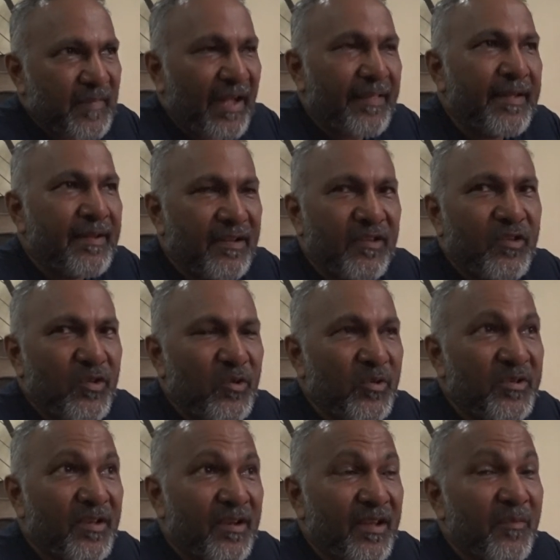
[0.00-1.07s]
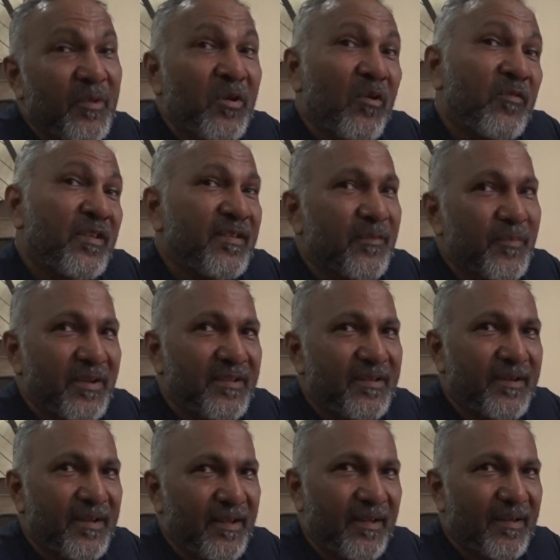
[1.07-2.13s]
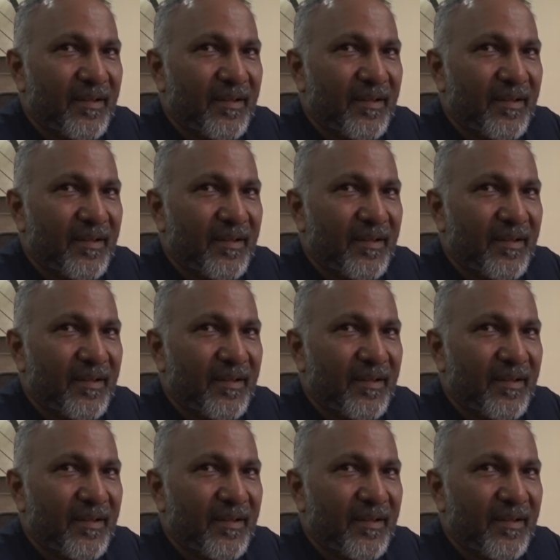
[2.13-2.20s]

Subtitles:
I think it's huge success because of the simplicity.